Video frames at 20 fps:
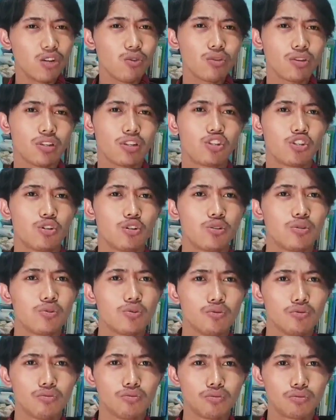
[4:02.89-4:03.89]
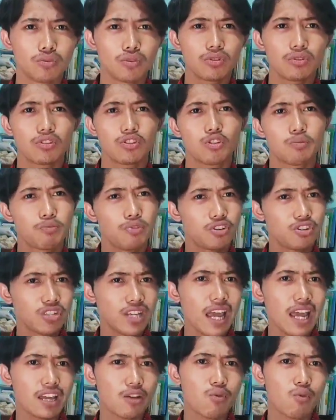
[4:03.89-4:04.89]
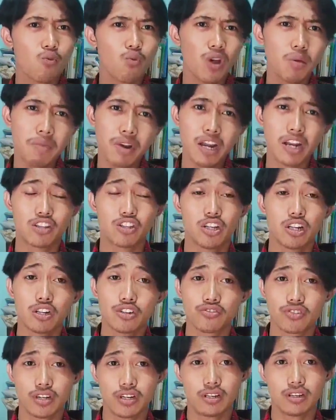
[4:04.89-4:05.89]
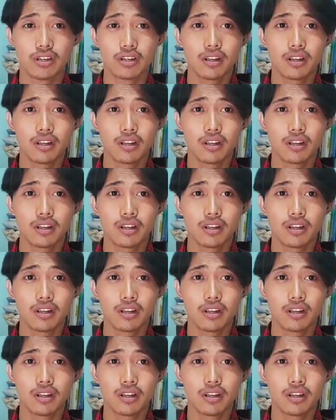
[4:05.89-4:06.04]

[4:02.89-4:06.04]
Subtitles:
order to protect women and children.